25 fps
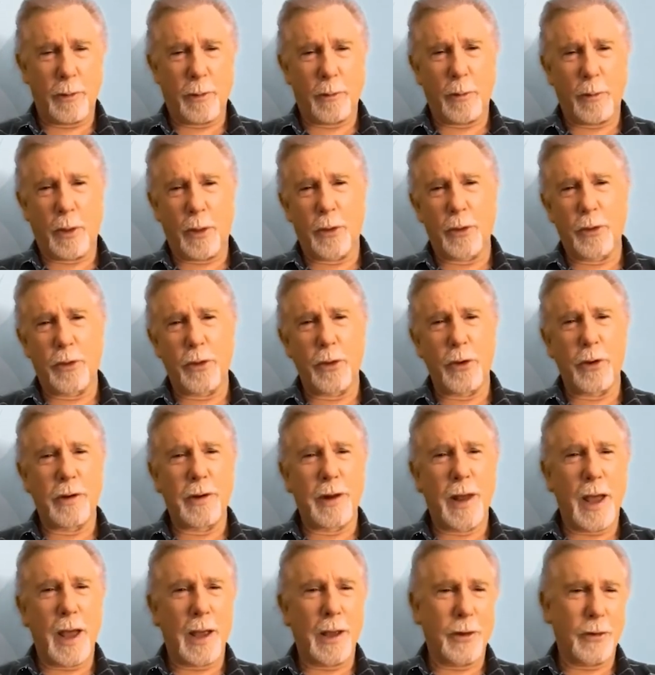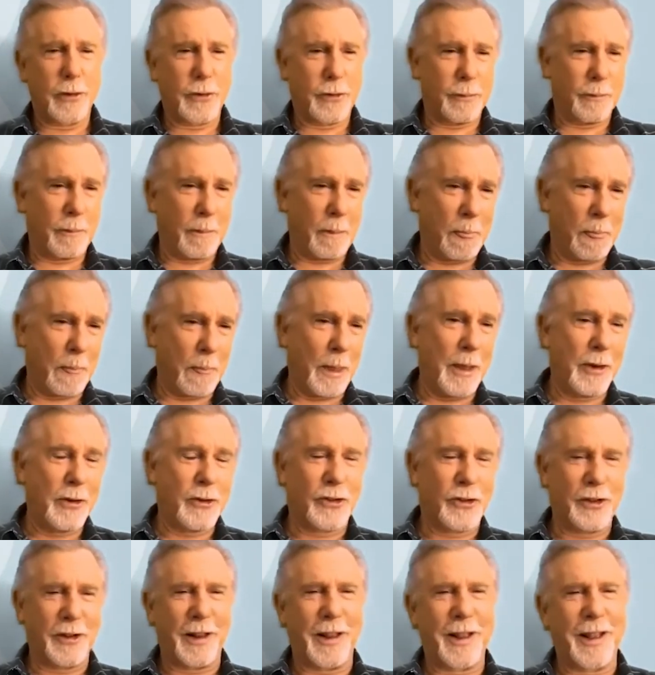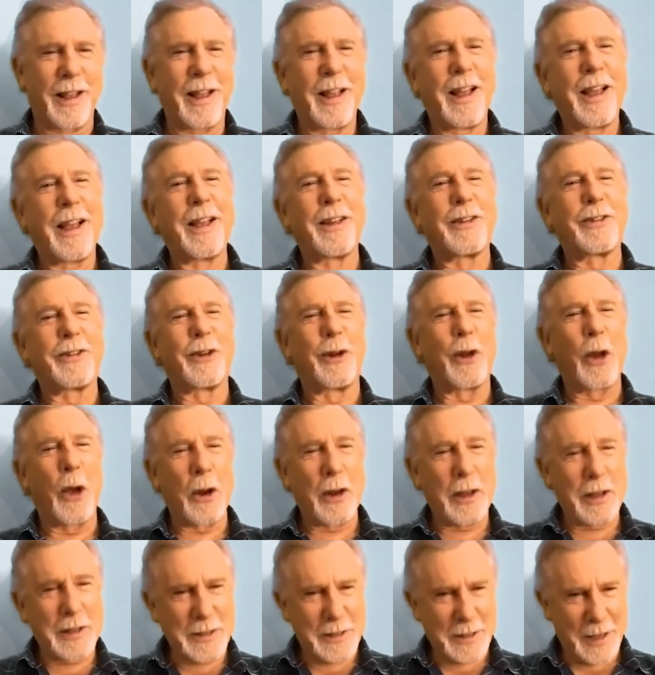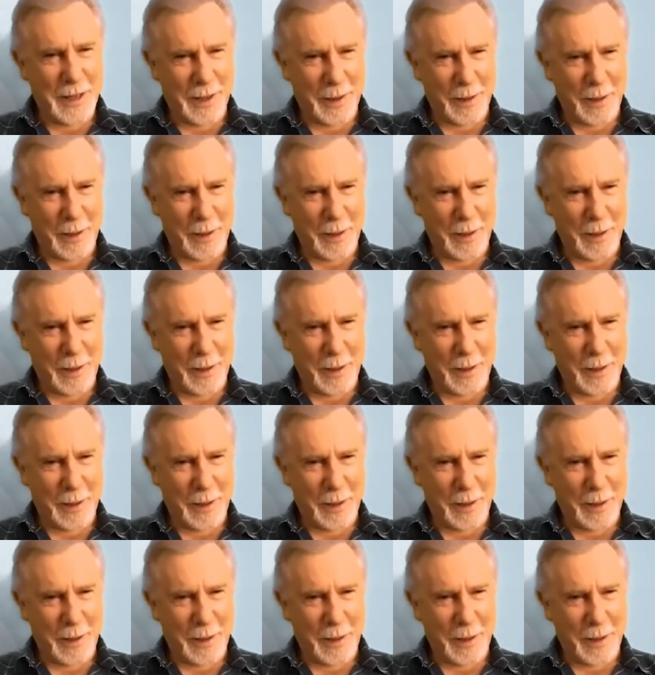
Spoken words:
By the third day, it's a lot easier.